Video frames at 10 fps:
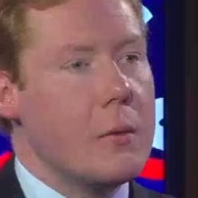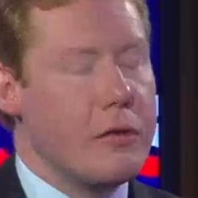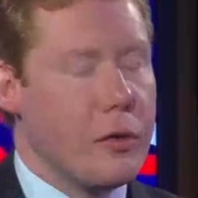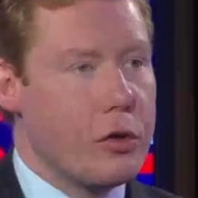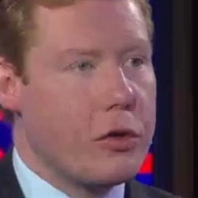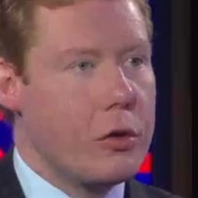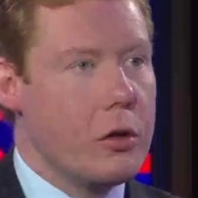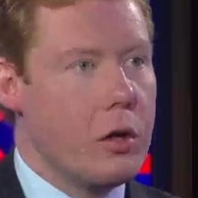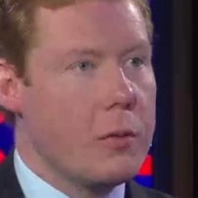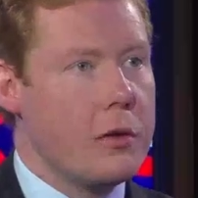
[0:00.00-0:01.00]
before too
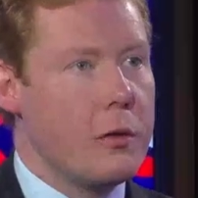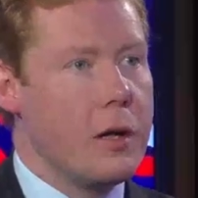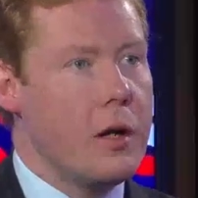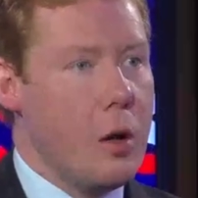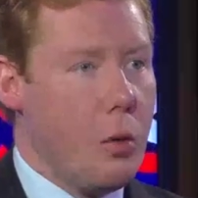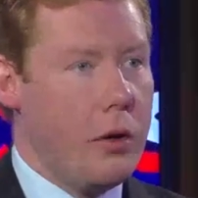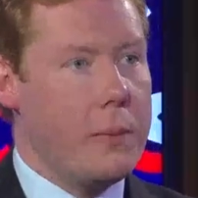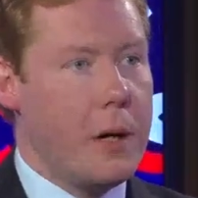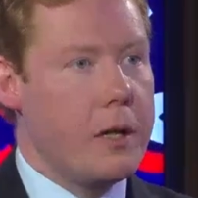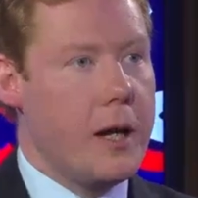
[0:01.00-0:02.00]
long between what
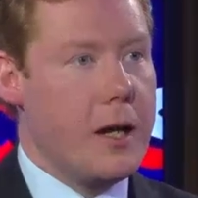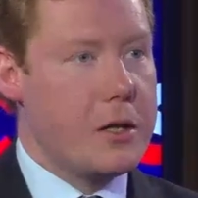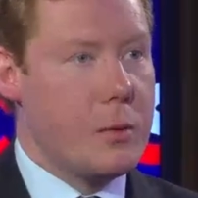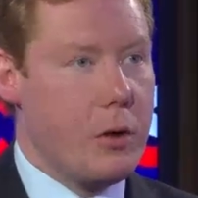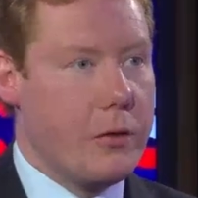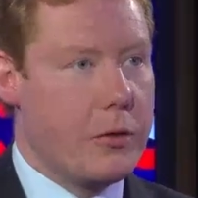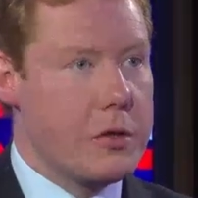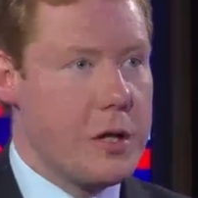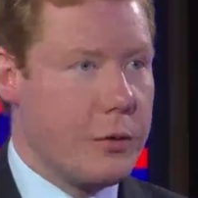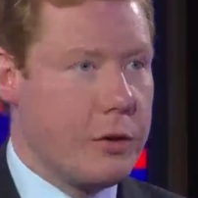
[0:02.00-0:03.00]
the public actually wants,
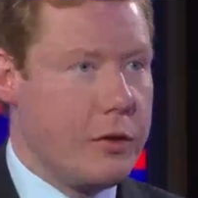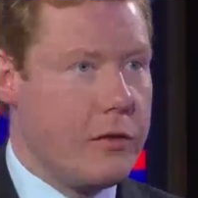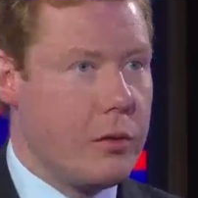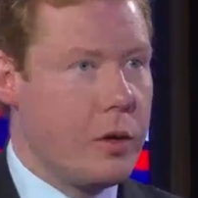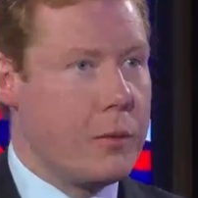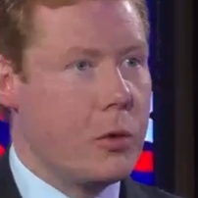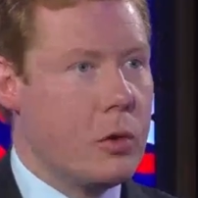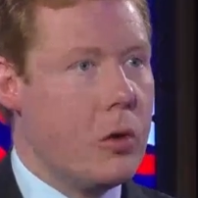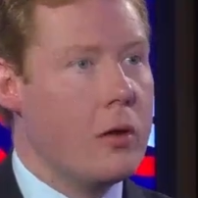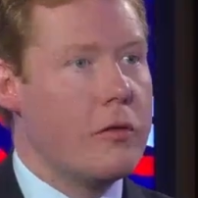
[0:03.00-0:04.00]
which, as we see from
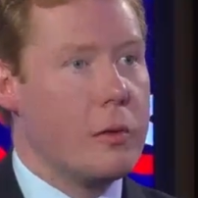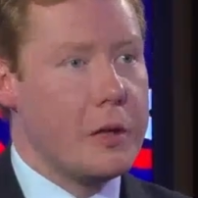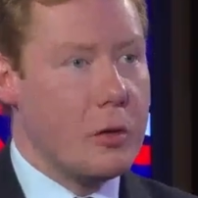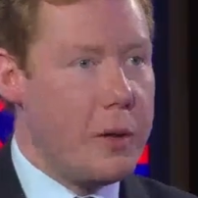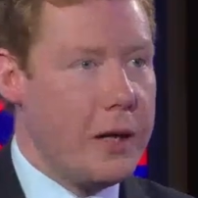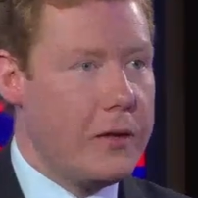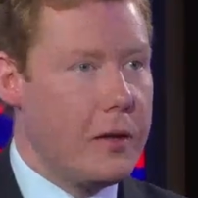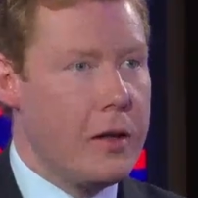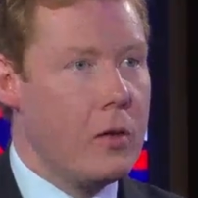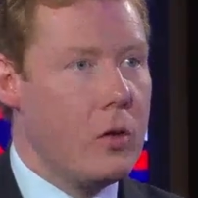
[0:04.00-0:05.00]
Wigmore Hall and from the new
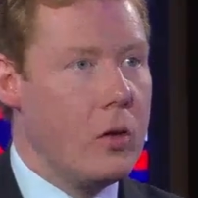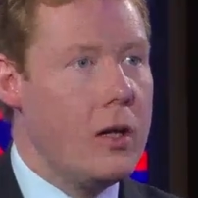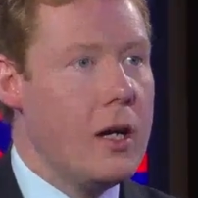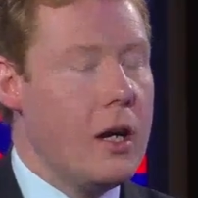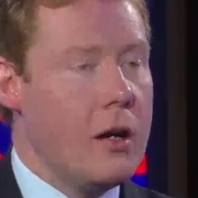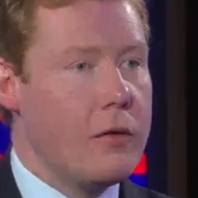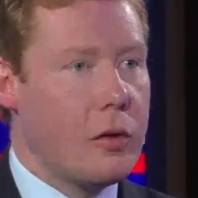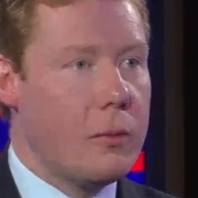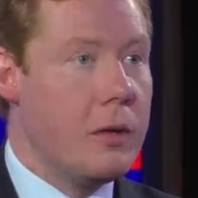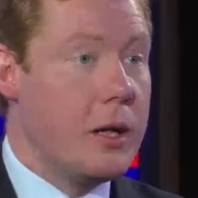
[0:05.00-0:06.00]
Bechstein Hall and
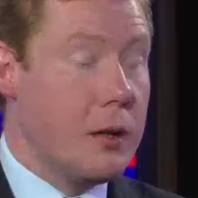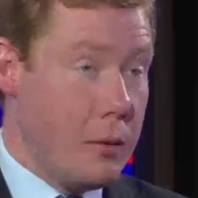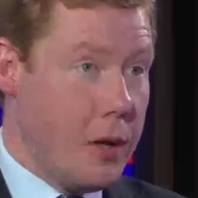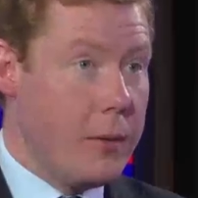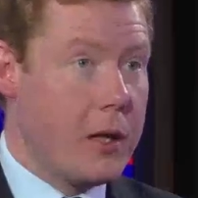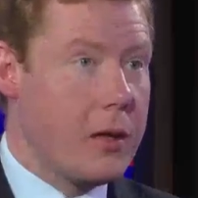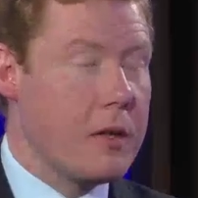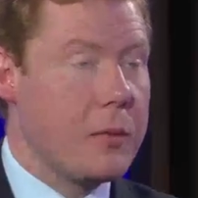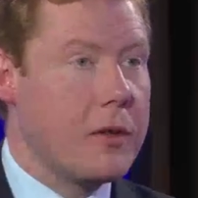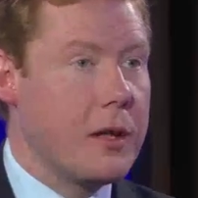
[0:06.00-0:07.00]
from the Barbican, it
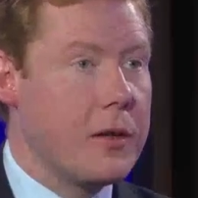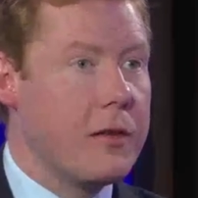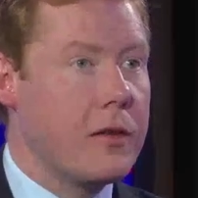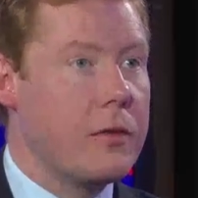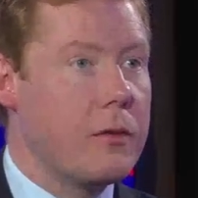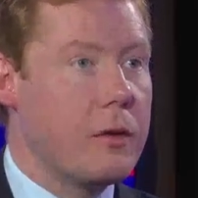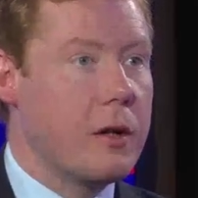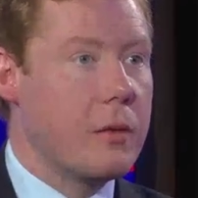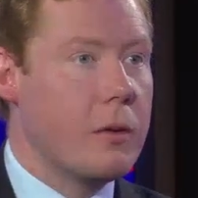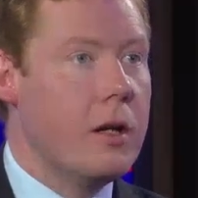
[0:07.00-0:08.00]
must be said, does this
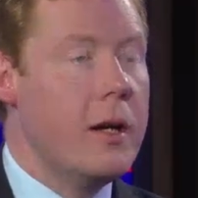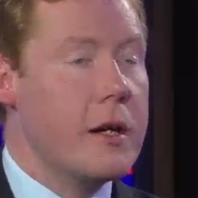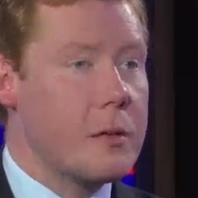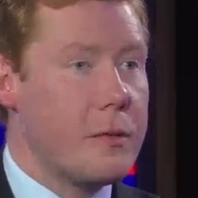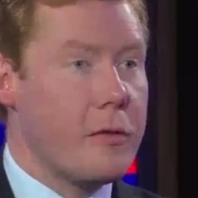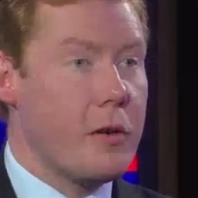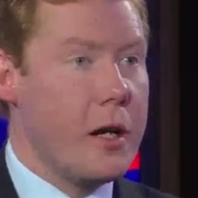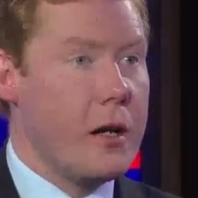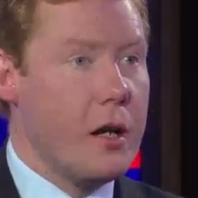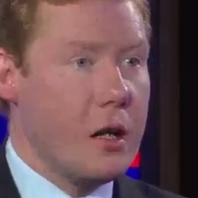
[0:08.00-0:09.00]
rather well, to
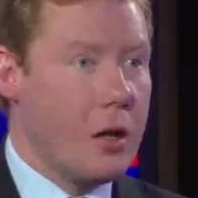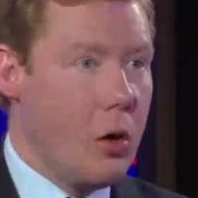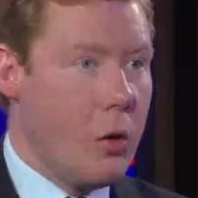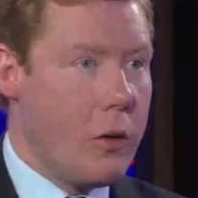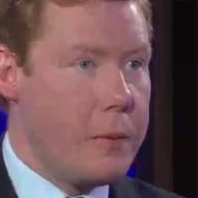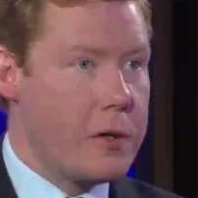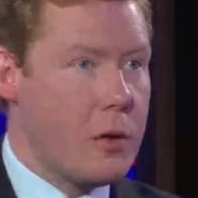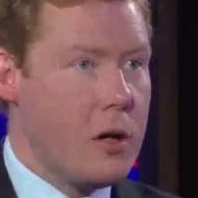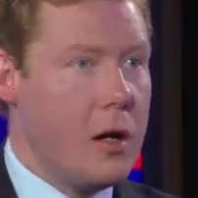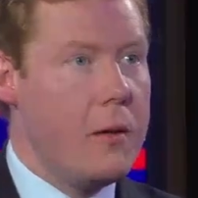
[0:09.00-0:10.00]
provide core
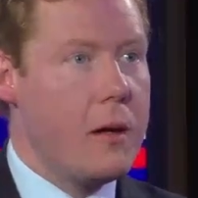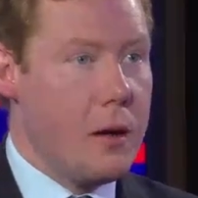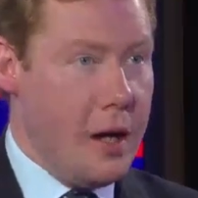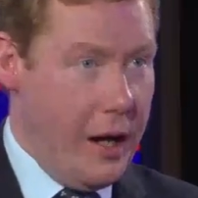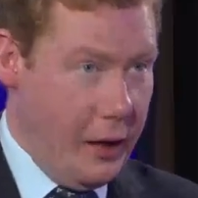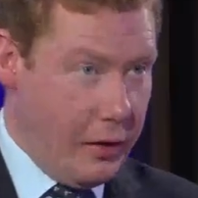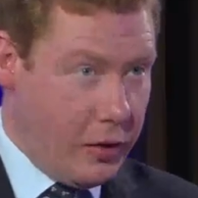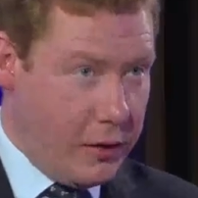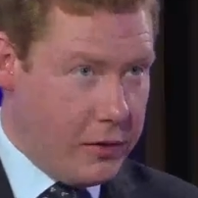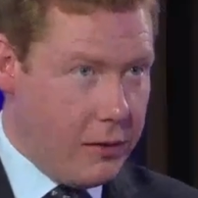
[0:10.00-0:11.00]
repertoire
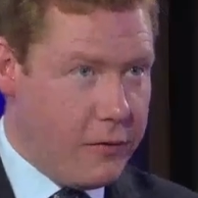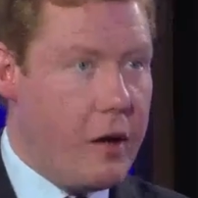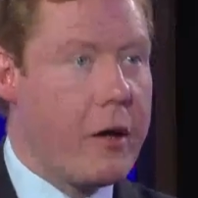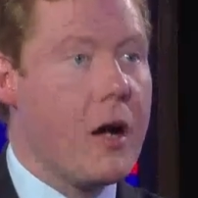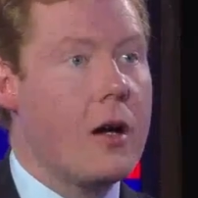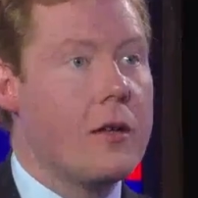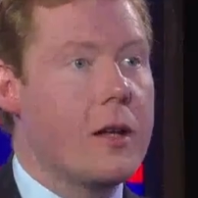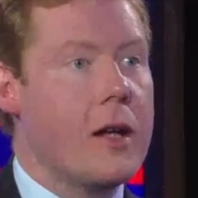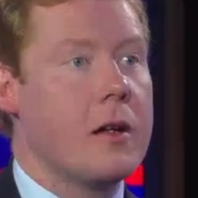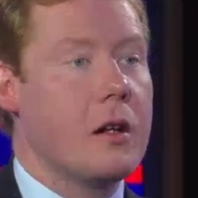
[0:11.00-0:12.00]
done to the very highest
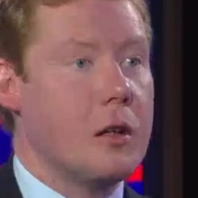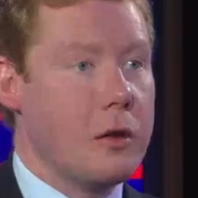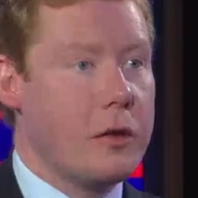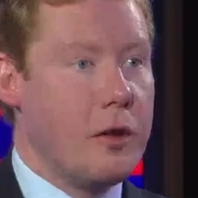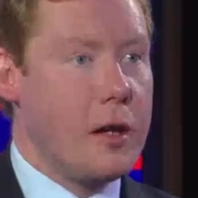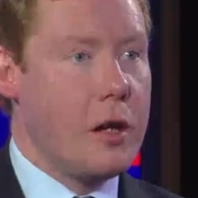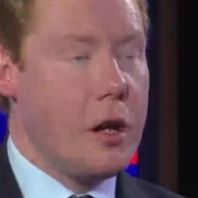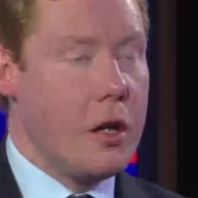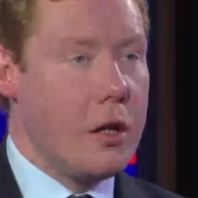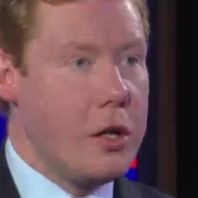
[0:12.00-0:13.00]
standard alongside
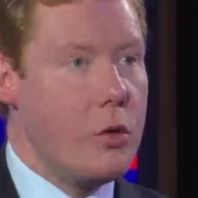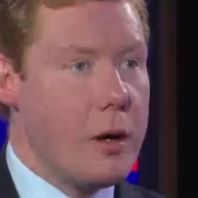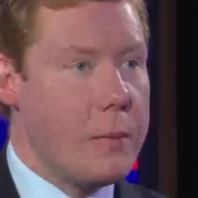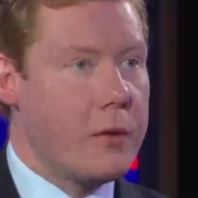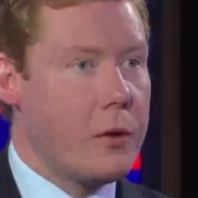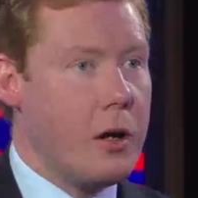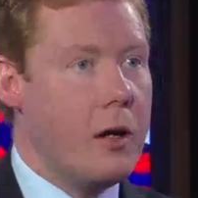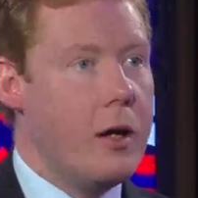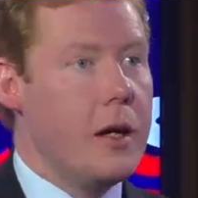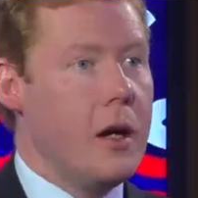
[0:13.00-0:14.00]
new
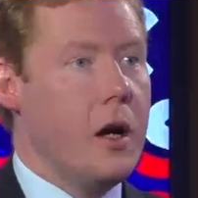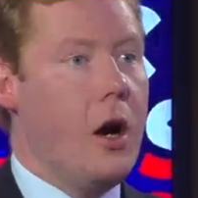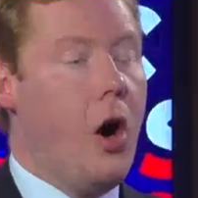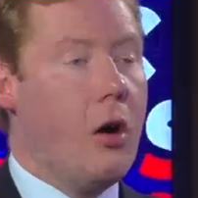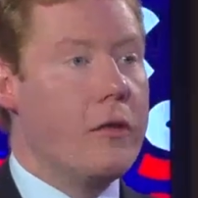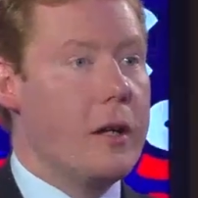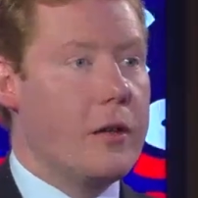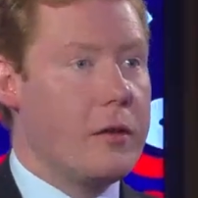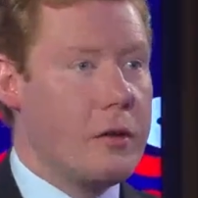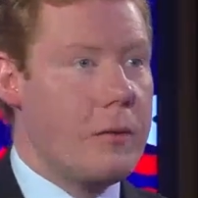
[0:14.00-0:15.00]
repertoire of
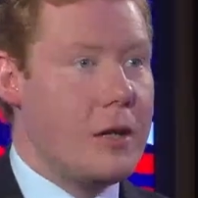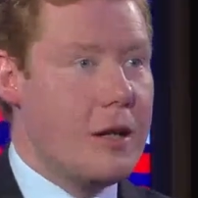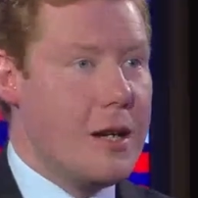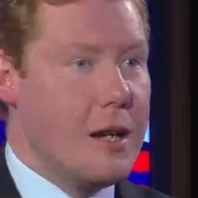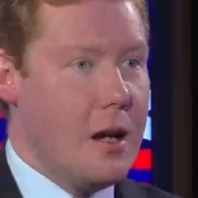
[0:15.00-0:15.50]
extremely